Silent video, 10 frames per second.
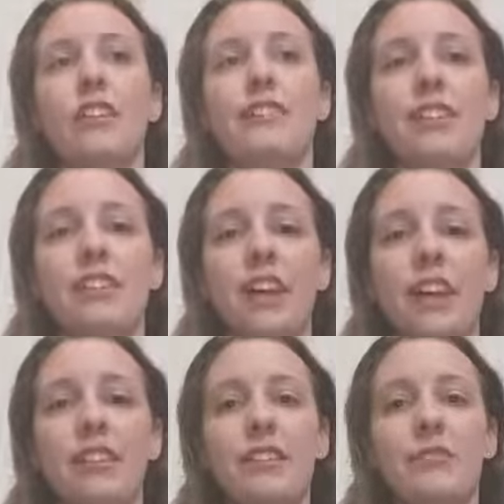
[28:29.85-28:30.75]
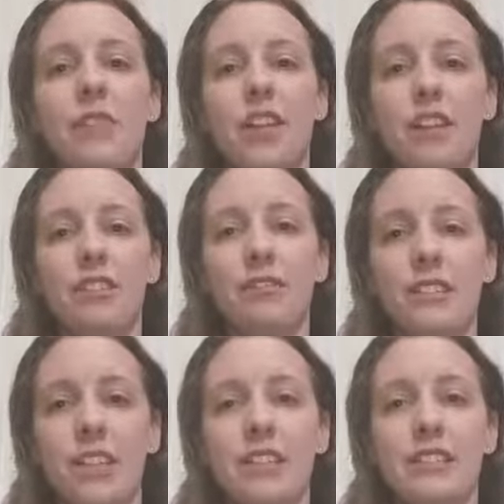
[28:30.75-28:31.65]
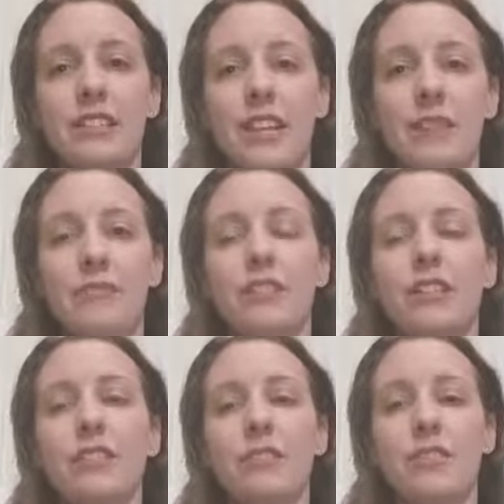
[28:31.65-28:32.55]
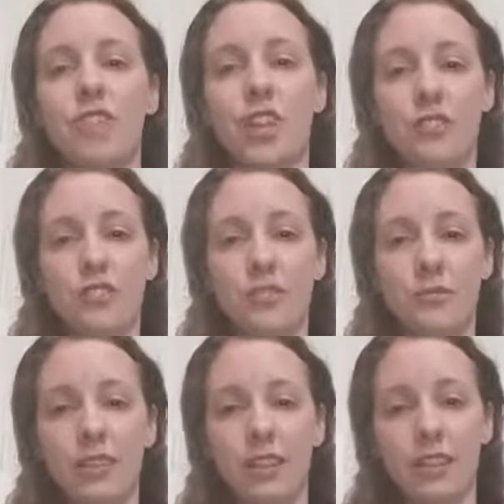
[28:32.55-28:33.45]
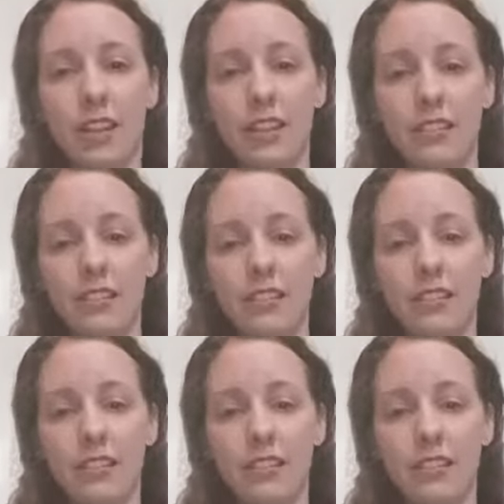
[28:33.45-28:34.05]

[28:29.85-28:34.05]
this anxiety is weighing on you day and day, please reach out to someone online.